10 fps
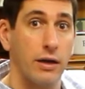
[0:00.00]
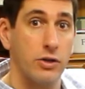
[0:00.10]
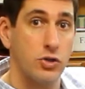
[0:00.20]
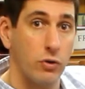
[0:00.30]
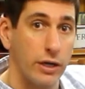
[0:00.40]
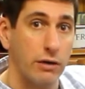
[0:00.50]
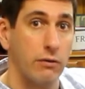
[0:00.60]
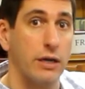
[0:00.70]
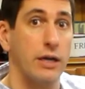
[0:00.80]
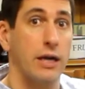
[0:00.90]

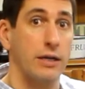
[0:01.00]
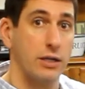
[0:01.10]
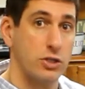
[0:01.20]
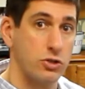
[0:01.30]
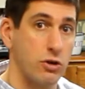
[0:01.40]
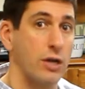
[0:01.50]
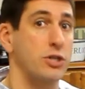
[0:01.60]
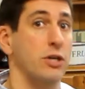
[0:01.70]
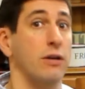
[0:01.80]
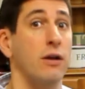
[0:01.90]
joinery and
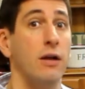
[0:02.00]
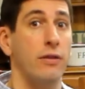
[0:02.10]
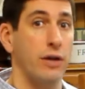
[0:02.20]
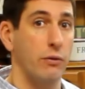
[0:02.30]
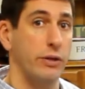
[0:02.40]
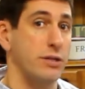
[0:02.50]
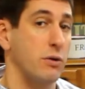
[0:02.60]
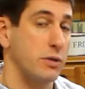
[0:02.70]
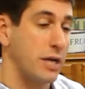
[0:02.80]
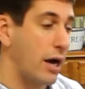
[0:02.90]
construction that go with it. So
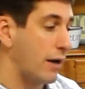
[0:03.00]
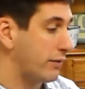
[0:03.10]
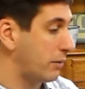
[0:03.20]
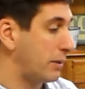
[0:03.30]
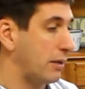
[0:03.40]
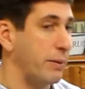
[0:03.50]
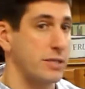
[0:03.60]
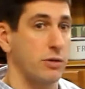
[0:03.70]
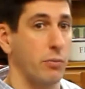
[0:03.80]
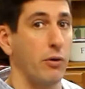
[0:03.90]
it's kind of a little bit of the
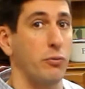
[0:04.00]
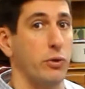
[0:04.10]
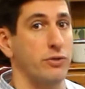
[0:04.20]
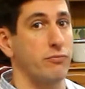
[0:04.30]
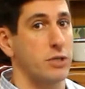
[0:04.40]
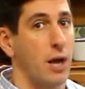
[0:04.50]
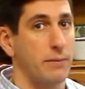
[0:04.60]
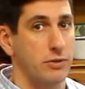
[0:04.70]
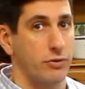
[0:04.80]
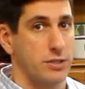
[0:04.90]
best of both worlds from
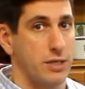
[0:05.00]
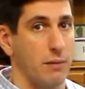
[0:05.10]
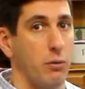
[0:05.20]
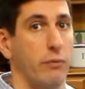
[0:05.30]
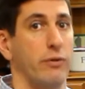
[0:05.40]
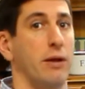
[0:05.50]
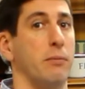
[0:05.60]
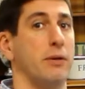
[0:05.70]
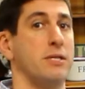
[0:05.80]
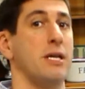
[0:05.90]
Thomasville's standpoint, where they're
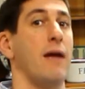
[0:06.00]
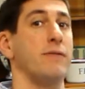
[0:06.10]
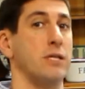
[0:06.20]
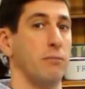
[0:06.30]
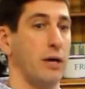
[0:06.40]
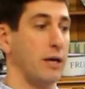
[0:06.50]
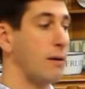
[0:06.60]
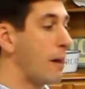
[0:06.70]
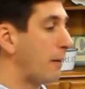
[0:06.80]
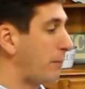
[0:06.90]
able to save some money
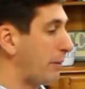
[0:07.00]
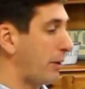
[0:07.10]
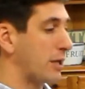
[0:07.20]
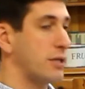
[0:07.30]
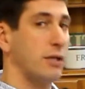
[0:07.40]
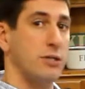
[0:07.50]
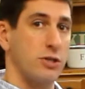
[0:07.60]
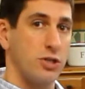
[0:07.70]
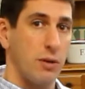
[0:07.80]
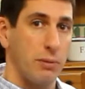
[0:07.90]
by boxing this and
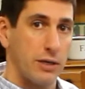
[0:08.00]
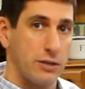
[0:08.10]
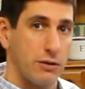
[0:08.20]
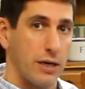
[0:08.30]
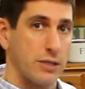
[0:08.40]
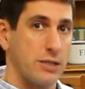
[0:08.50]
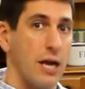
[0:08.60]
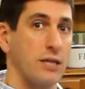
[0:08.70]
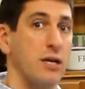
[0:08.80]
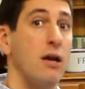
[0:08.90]
shipping it to the United States,